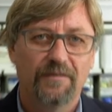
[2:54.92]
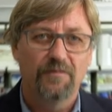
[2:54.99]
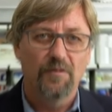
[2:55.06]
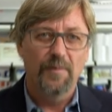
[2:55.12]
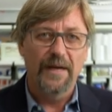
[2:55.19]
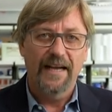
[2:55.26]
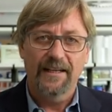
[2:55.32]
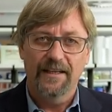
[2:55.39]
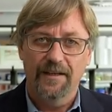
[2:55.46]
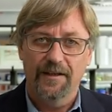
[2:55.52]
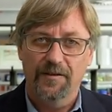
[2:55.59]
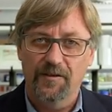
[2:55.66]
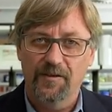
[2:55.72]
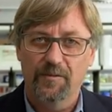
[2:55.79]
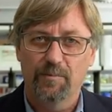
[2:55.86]
of
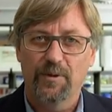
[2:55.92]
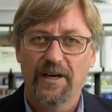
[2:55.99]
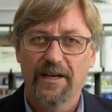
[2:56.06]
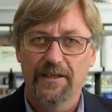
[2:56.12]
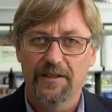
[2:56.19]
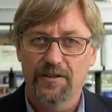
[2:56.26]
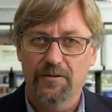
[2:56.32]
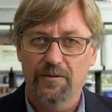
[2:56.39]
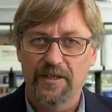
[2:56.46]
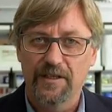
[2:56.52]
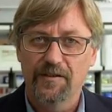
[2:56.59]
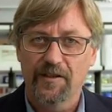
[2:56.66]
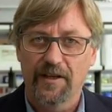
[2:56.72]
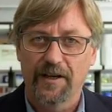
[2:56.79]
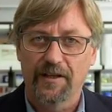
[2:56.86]
Wolbachia to spread into
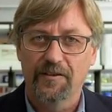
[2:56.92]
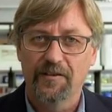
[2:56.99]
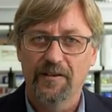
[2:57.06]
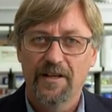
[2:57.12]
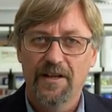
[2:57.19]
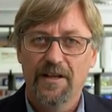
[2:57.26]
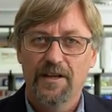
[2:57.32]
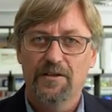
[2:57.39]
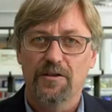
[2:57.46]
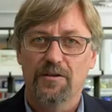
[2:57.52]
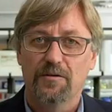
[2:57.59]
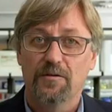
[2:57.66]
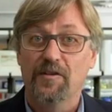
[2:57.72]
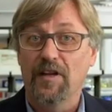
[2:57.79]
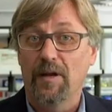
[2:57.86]
insects to
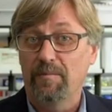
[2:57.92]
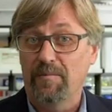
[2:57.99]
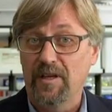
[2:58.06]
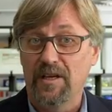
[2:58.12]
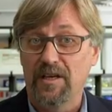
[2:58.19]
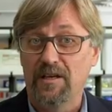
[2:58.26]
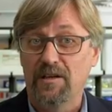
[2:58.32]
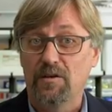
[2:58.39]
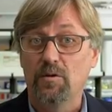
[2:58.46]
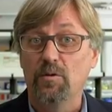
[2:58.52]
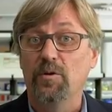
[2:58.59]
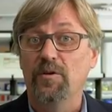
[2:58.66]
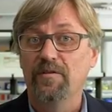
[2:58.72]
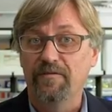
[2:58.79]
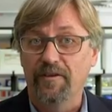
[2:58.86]
do something
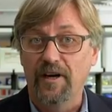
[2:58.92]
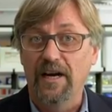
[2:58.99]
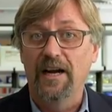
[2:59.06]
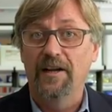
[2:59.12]
good for